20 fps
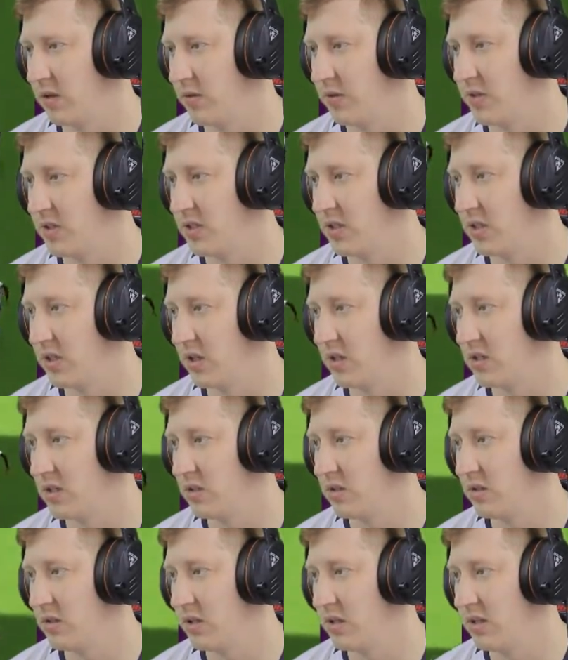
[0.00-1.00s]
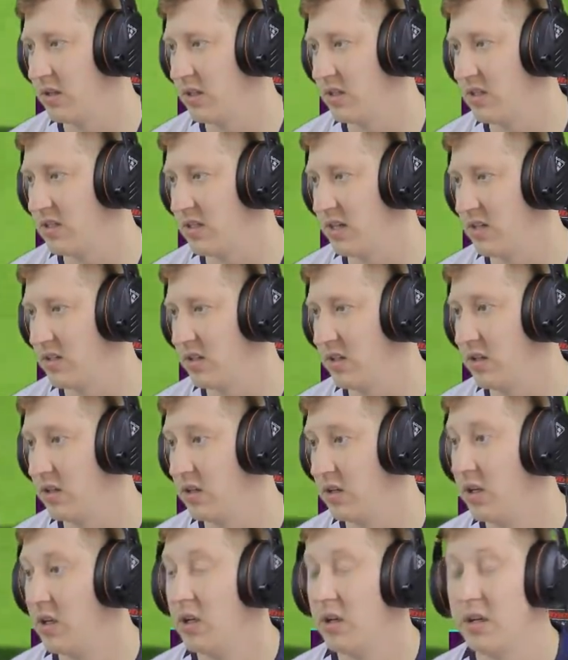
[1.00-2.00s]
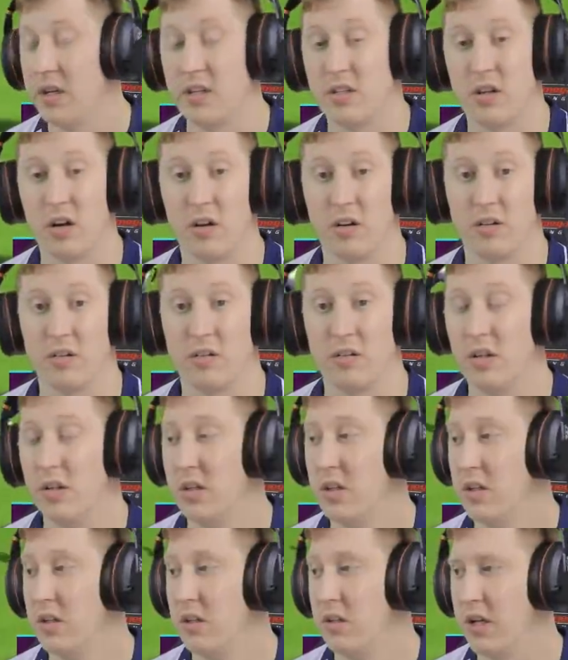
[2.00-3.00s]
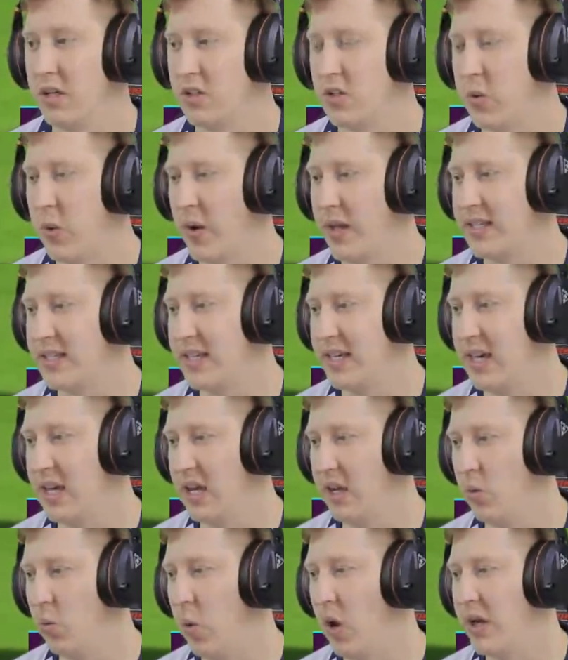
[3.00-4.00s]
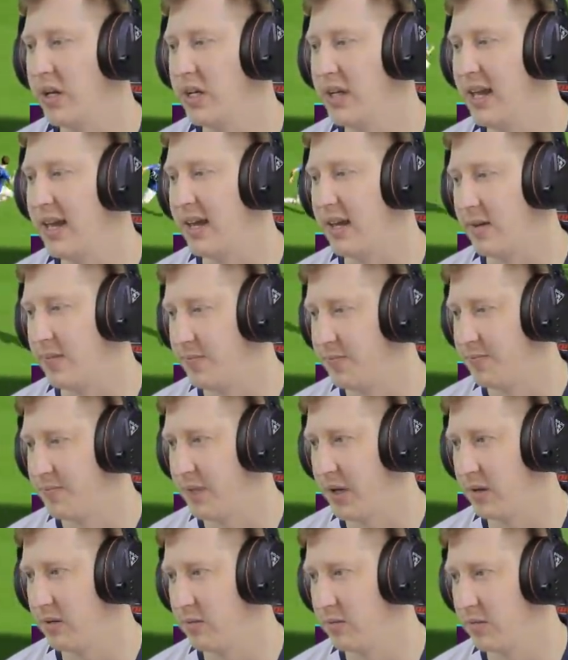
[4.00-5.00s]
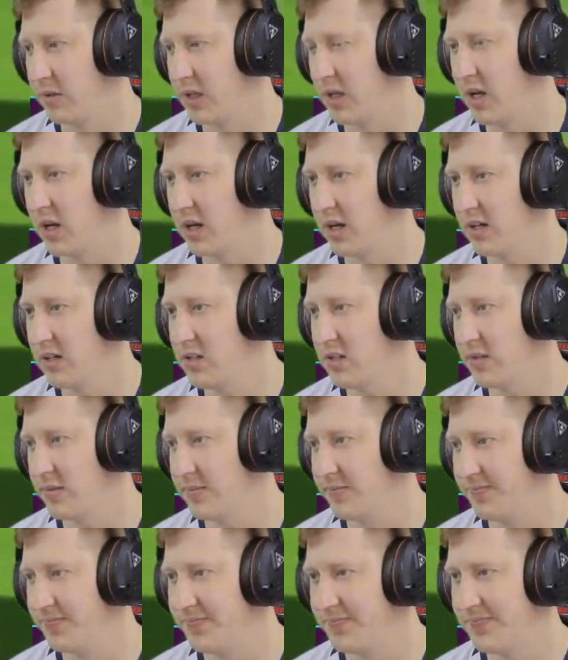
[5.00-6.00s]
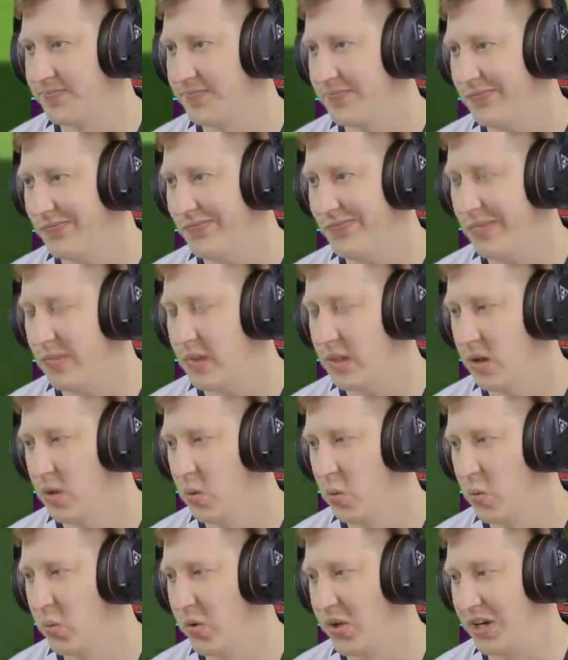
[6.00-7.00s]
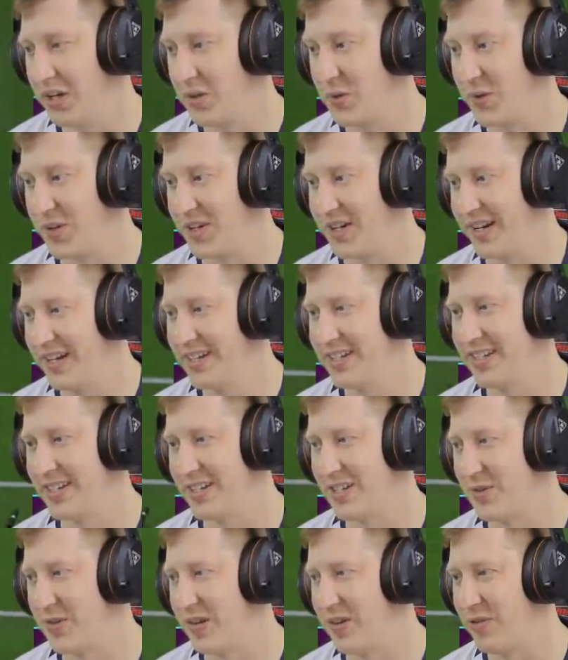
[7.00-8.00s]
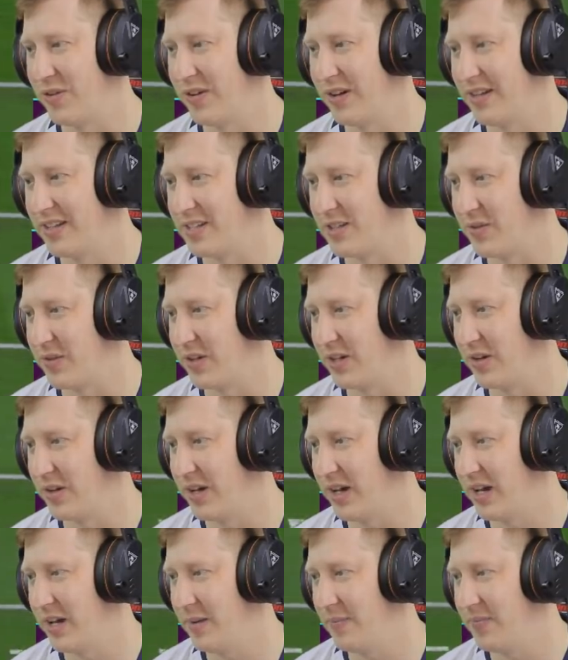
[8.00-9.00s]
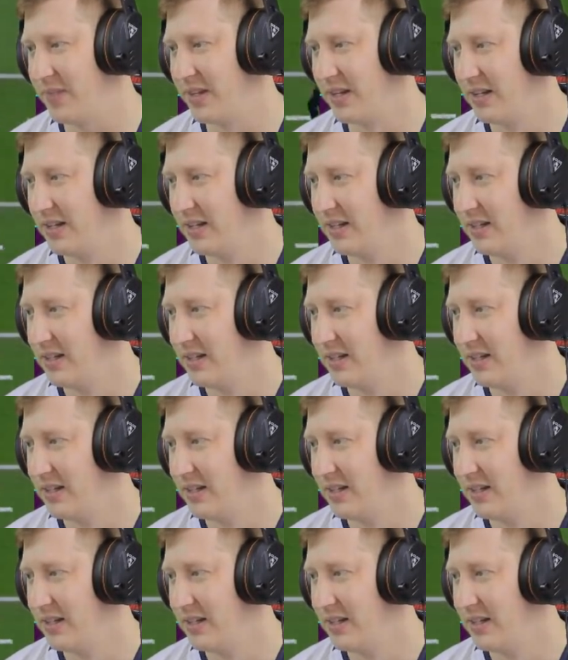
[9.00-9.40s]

Gylfi Sigurdsson, and this season he's gotten like 20 in one year. But regardless, it is what it is. It's FIFA. It's a video game.